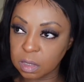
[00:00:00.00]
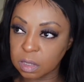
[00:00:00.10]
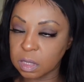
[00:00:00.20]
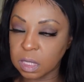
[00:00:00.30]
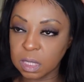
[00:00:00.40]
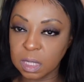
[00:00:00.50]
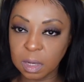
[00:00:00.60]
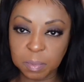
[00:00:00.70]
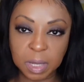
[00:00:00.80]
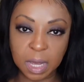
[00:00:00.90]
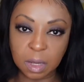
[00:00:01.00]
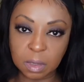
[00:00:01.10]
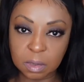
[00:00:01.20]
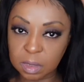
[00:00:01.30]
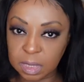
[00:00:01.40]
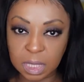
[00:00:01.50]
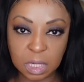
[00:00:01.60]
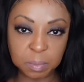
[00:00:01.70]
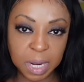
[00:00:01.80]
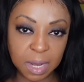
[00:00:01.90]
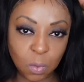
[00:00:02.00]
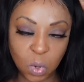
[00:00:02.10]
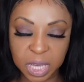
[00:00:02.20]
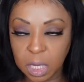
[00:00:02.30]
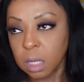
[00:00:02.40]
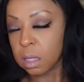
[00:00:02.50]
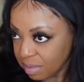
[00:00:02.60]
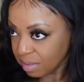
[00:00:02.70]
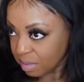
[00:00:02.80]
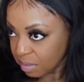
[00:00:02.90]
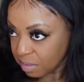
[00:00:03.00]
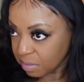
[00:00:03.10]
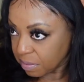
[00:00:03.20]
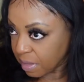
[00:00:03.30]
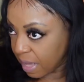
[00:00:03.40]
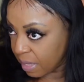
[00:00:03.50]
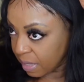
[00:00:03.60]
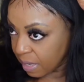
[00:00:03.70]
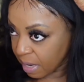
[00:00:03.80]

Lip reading: It's sticking up like a wig. Flatten that